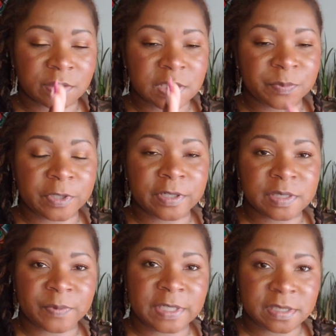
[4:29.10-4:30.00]
spirit
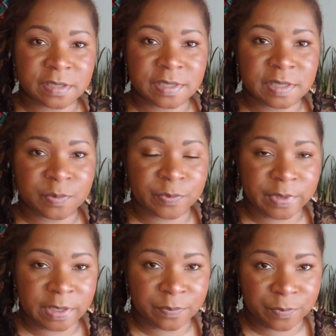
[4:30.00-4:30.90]
is basically
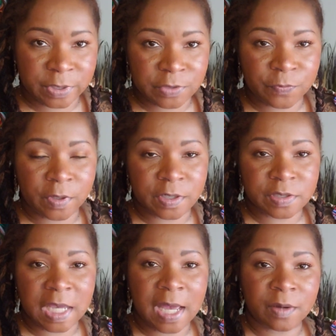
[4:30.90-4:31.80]
split as far
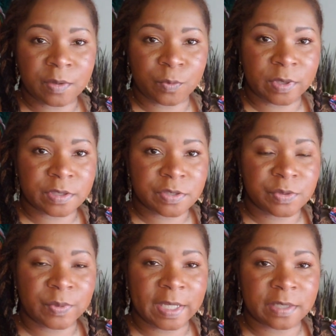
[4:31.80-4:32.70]
as how it wants
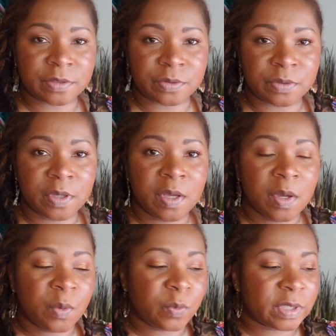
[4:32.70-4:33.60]
to handle
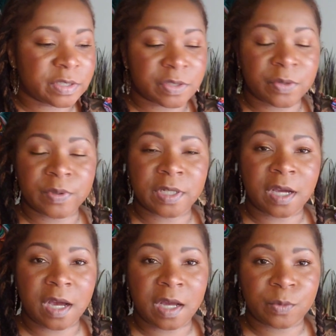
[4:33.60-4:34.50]
what is going
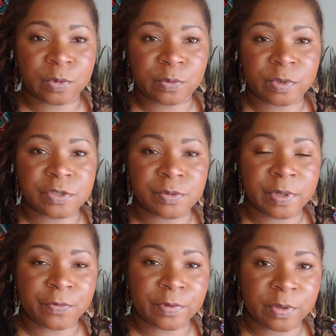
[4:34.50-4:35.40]
on with what you
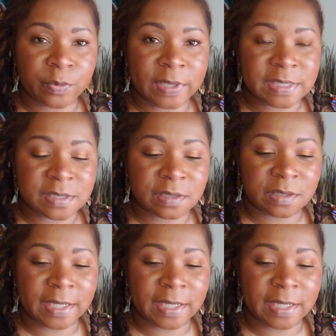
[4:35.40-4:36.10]
have requested.